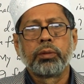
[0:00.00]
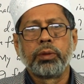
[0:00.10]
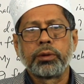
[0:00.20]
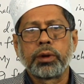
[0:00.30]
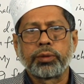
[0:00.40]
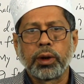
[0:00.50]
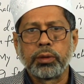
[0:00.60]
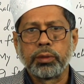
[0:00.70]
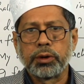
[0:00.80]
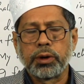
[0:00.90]
Please subscribe
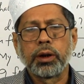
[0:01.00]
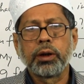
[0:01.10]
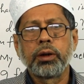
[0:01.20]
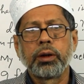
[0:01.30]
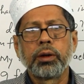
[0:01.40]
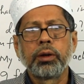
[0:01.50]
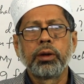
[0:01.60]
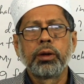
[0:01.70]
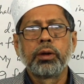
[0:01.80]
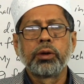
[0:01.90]
to my channel
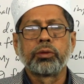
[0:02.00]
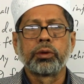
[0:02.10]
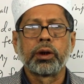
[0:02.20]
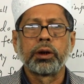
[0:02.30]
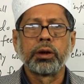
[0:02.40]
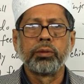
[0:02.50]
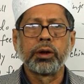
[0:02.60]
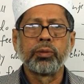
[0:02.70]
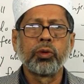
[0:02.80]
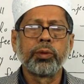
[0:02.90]
so that I can
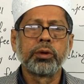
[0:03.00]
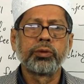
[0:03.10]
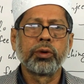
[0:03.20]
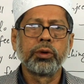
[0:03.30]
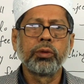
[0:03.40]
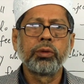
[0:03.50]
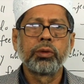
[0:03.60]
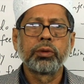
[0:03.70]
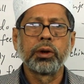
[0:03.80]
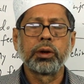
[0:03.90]
make more videos for
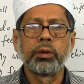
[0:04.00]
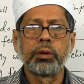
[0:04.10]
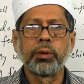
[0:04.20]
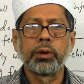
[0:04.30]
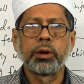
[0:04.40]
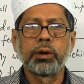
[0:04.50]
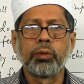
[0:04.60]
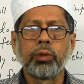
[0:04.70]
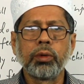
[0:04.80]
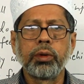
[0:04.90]
you. Thank you, everybody. Thank
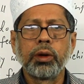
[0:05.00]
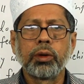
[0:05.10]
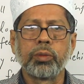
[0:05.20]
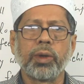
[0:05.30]
you all.